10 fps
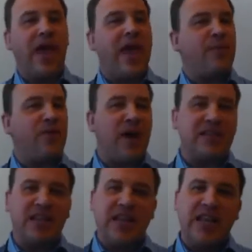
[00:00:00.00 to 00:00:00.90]
It
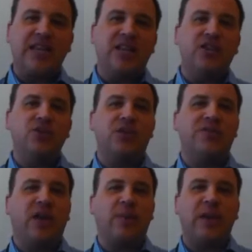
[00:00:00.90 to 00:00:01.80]
provides an easy-to-use
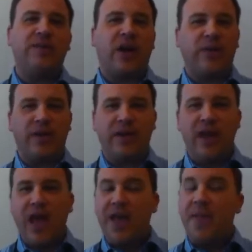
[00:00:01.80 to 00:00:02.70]
development environment
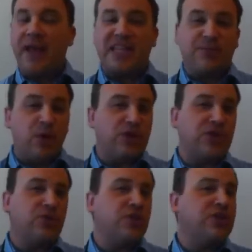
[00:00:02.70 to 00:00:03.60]
that exposes
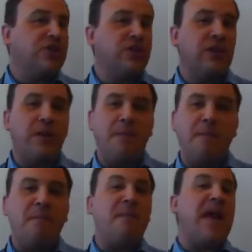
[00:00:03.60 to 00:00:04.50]
students to
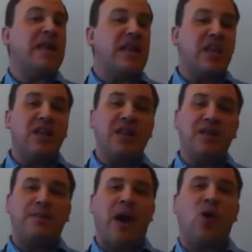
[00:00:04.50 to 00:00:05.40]
many
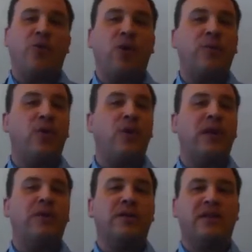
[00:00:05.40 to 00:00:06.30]
powerful
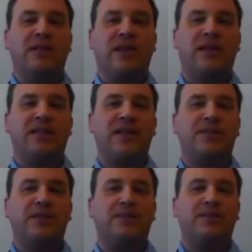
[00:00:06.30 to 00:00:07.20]
computing
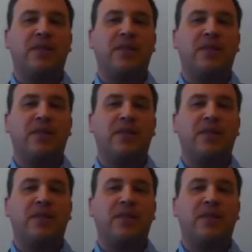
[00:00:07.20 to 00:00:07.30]
concepts,